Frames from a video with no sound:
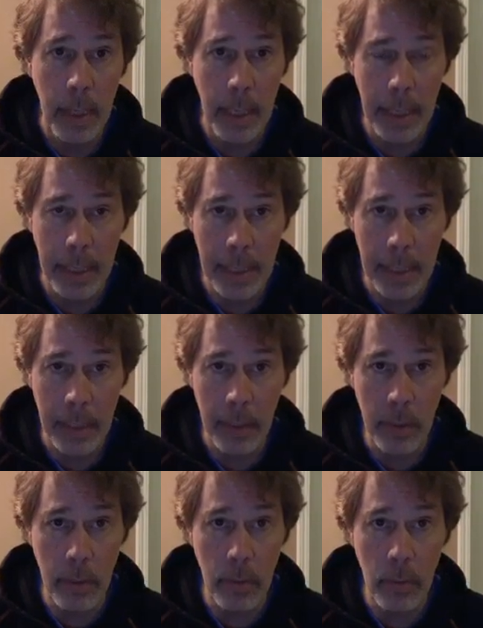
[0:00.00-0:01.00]
and
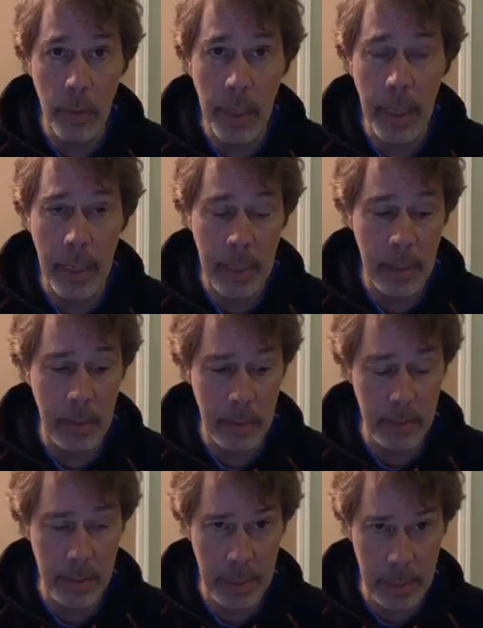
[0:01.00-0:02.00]
you can
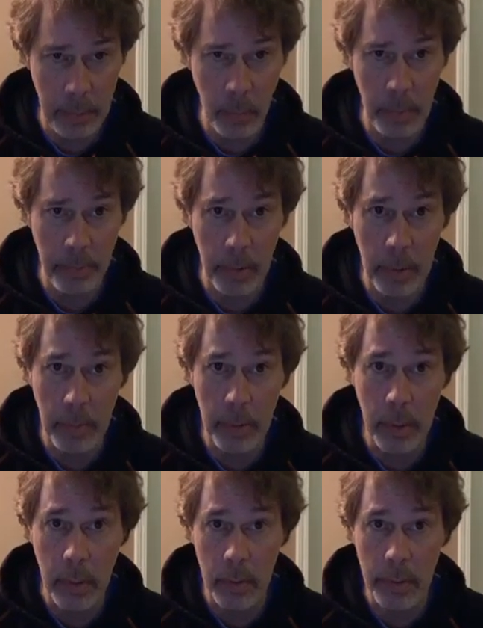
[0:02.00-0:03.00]
see what promo
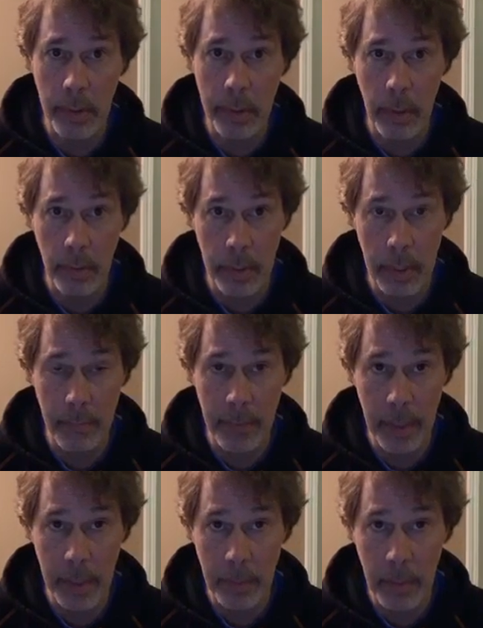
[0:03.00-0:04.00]
codes are currently
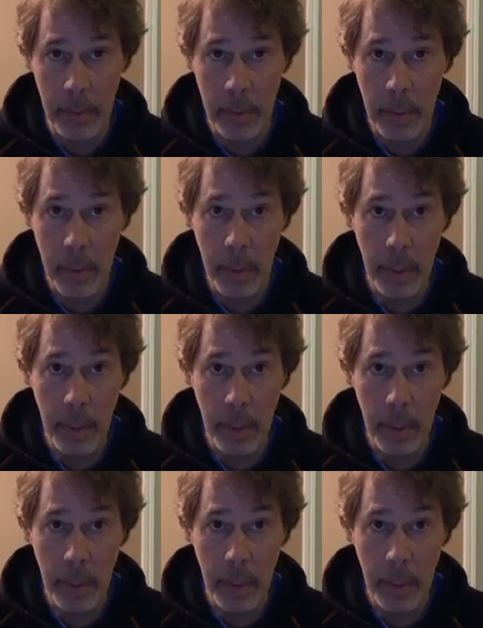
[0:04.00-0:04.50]
available.